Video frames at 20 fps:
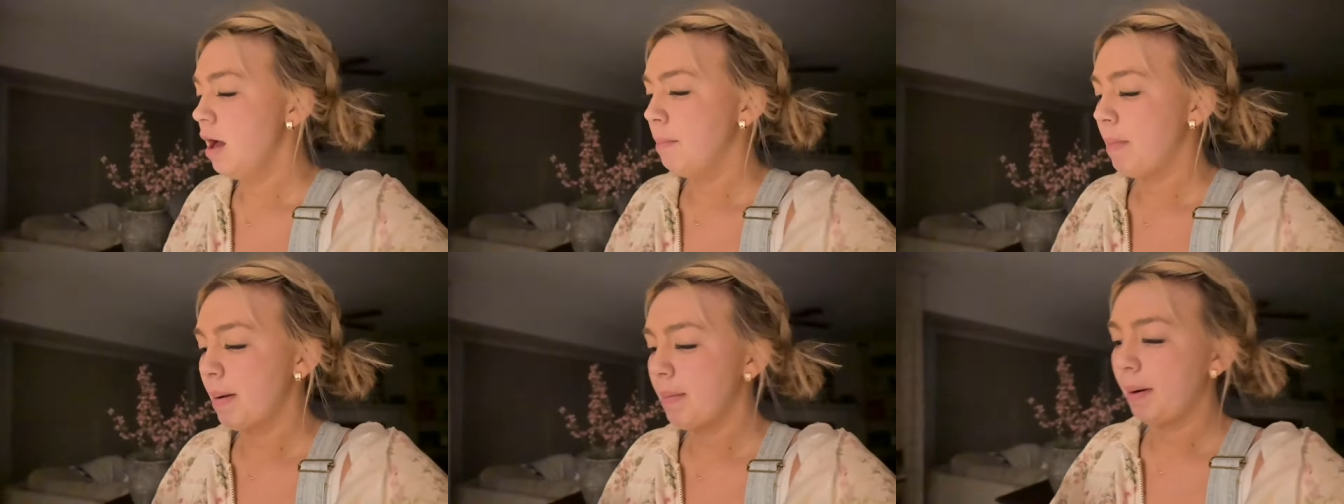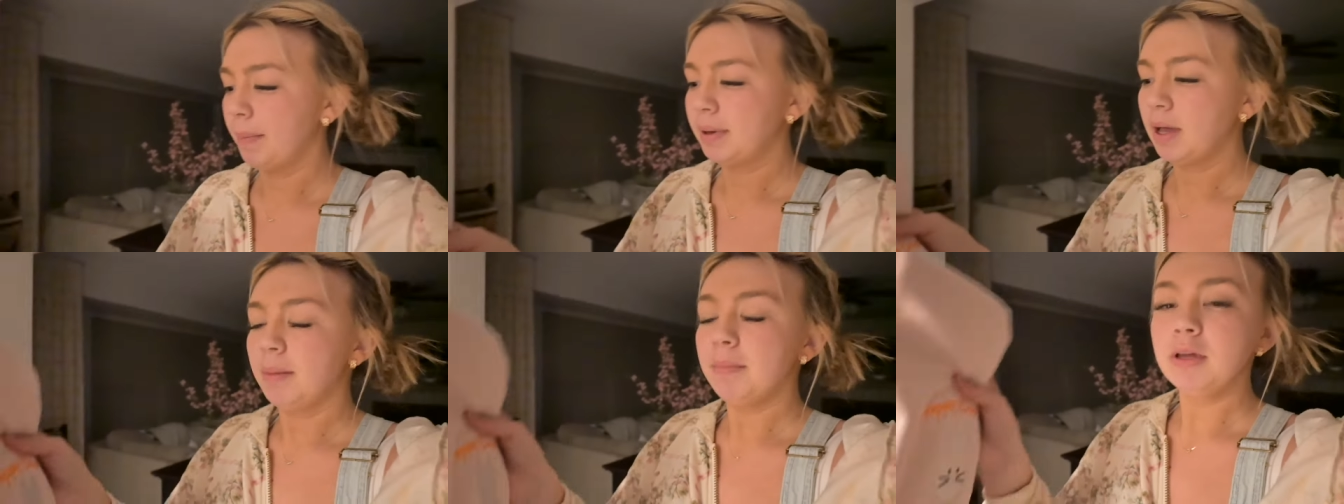My
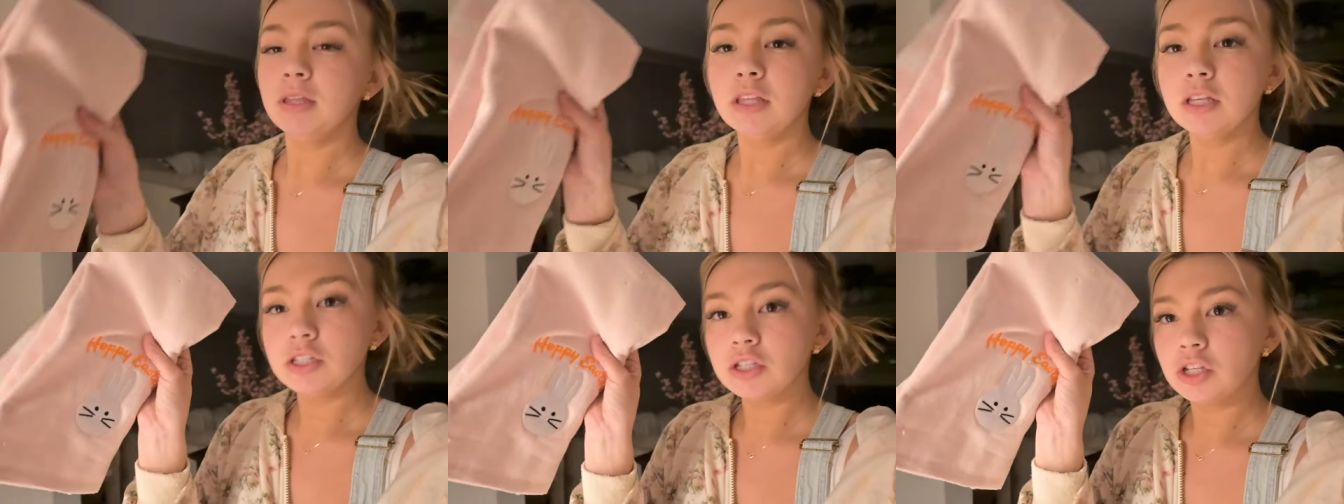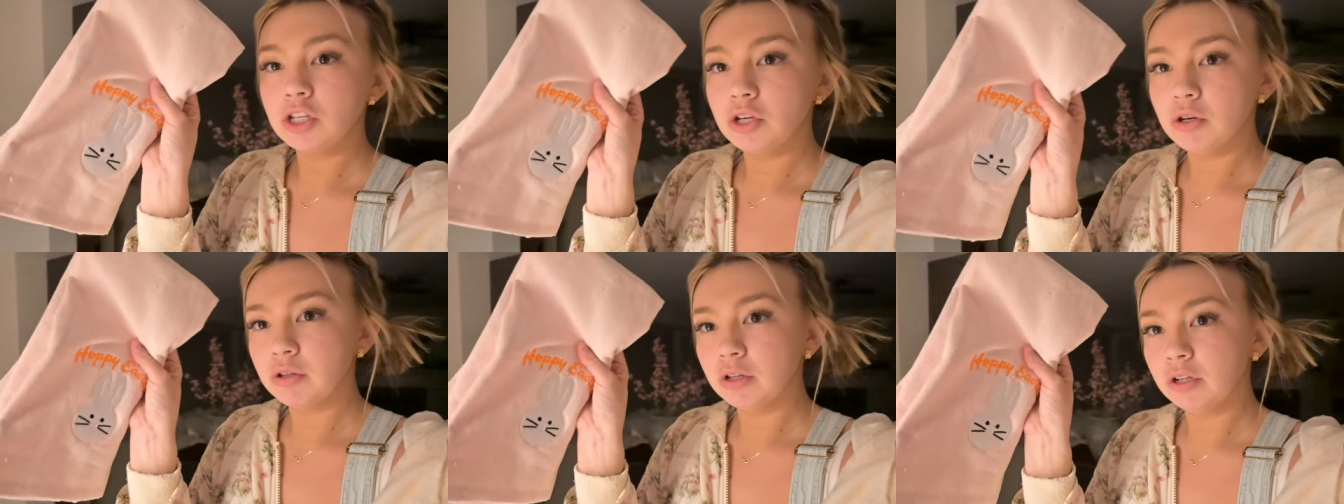mom got me these
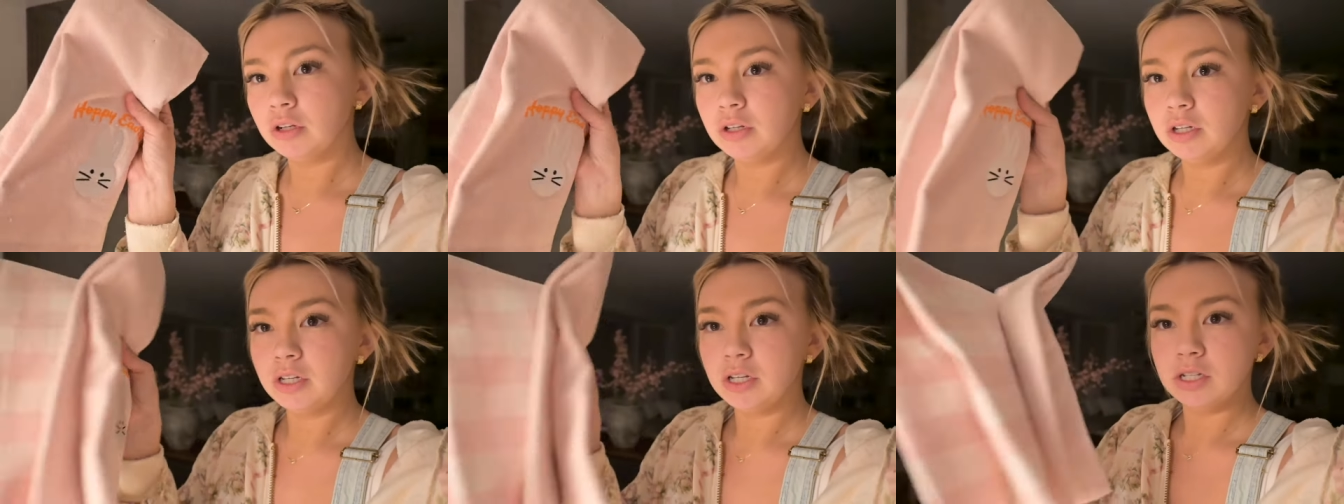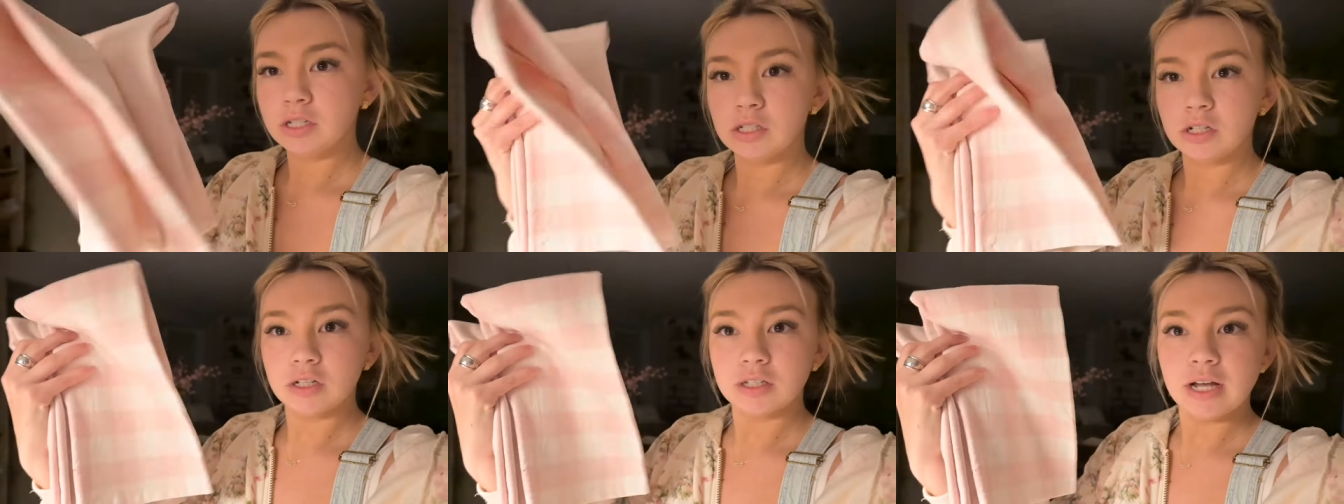cute little
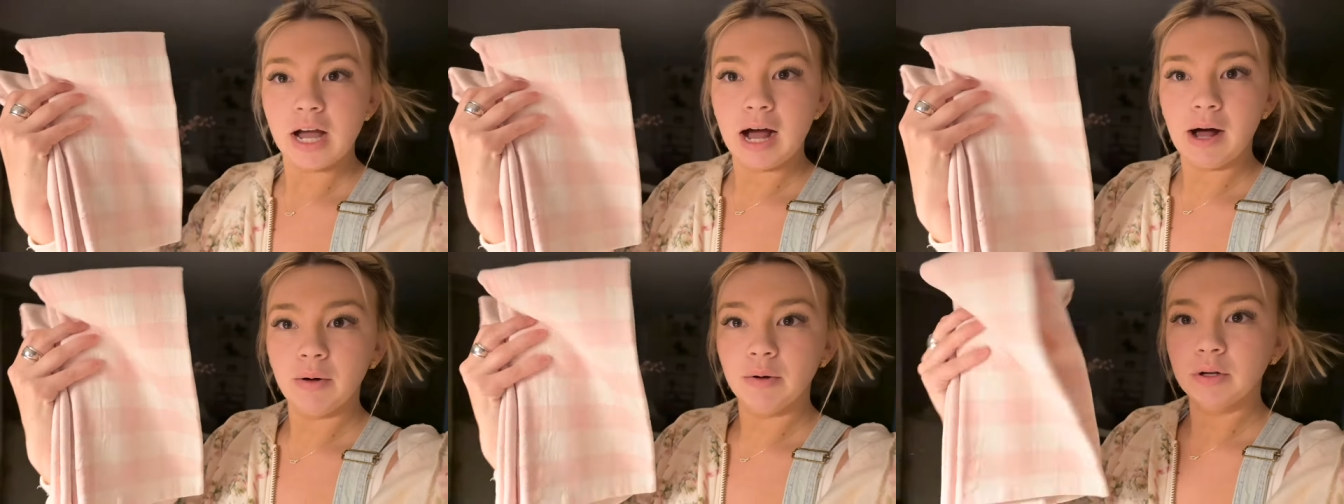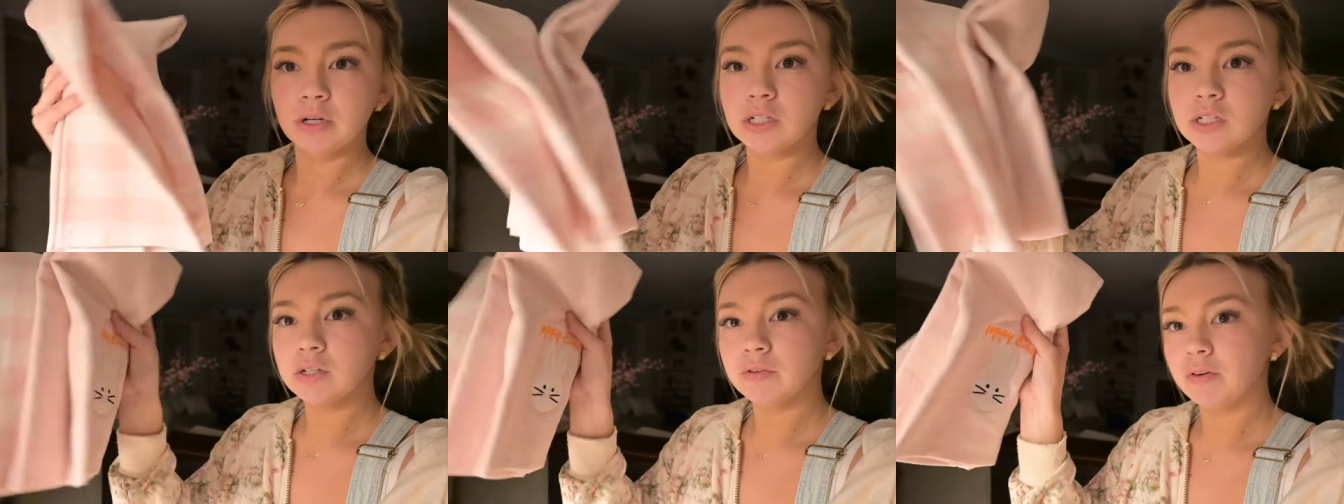Easter
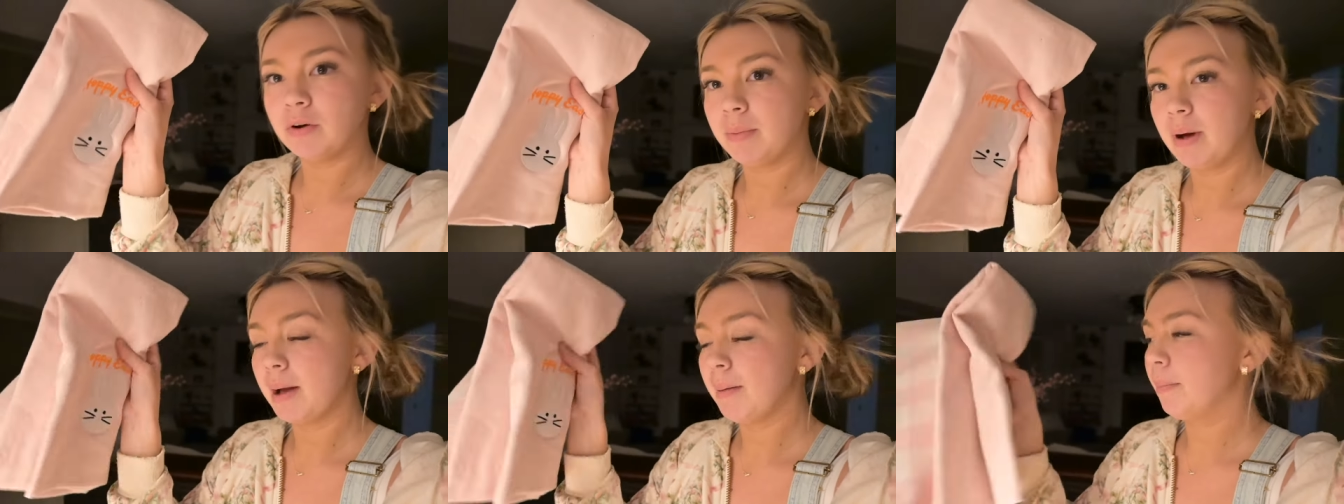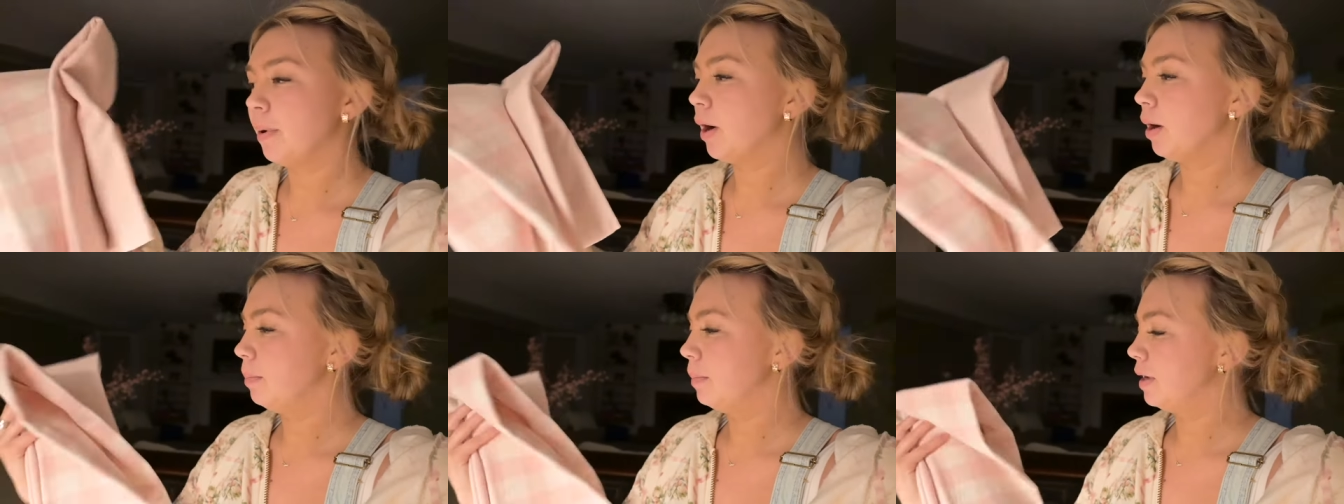towels for my
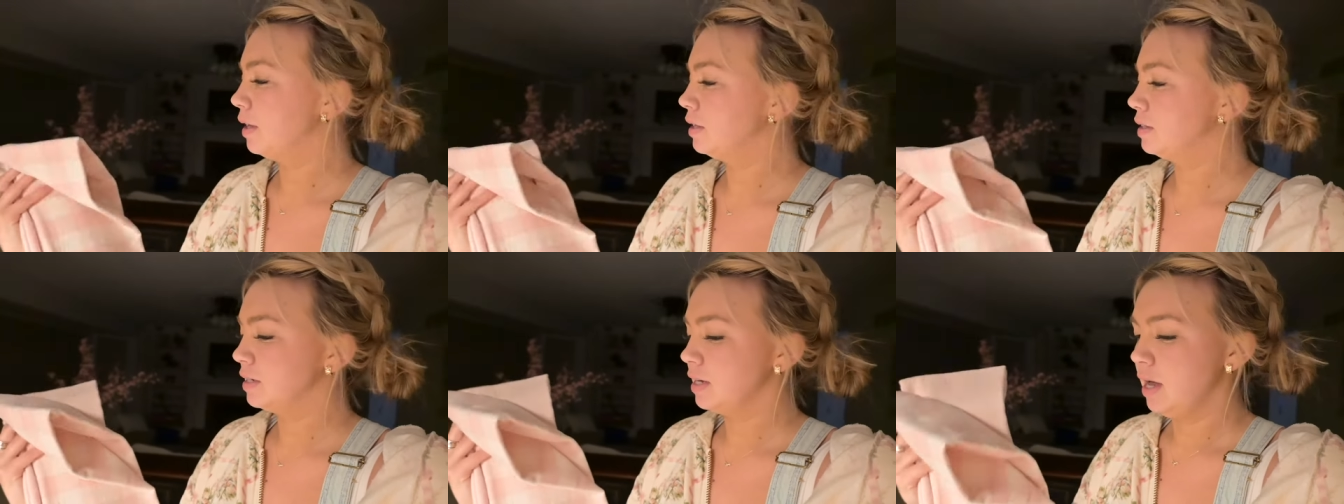apartment.